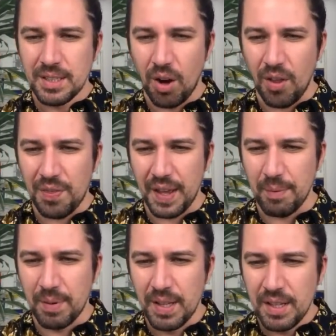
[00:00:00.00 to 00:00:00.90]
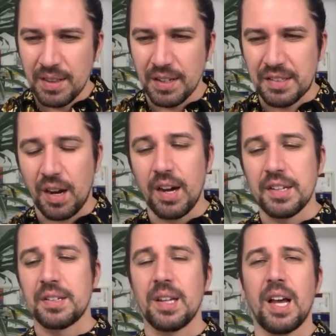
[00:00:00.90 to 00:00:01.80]
got them the
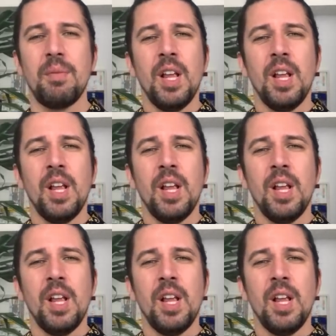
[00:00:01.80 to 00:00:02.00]
title.